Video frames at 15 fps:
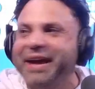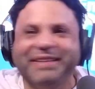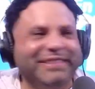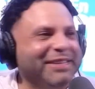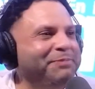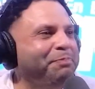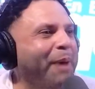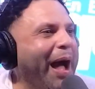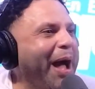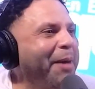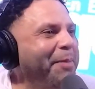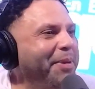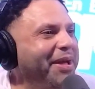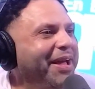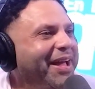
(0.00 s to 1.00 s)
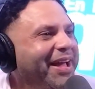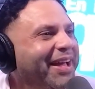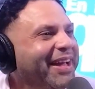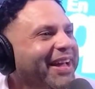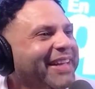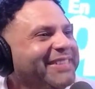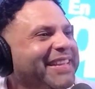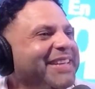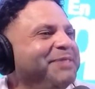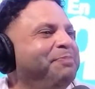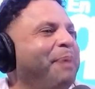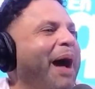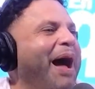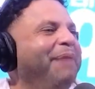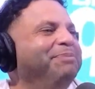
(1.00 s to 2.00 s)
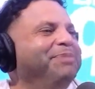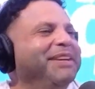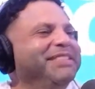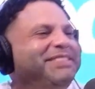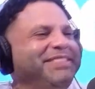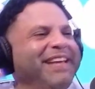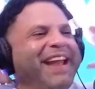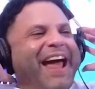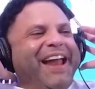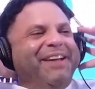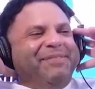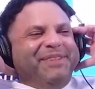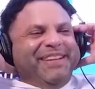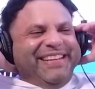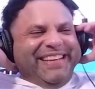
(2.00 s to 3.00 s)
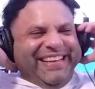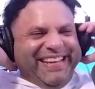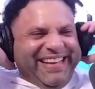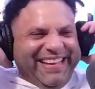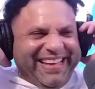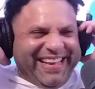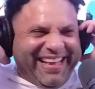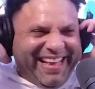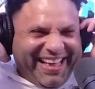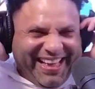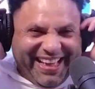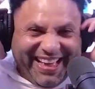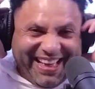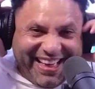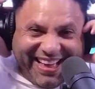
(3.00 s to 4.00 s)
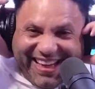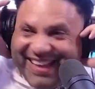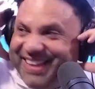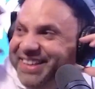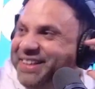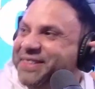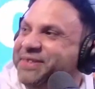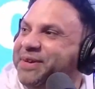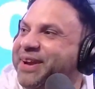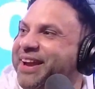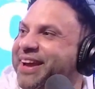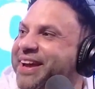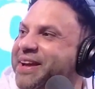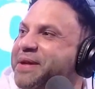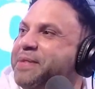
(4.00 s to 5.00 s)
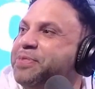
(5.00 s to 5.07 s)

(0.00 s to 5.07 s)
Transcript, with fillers: just, this bombed, is just crazy. He just bombed the shit out of me. wow.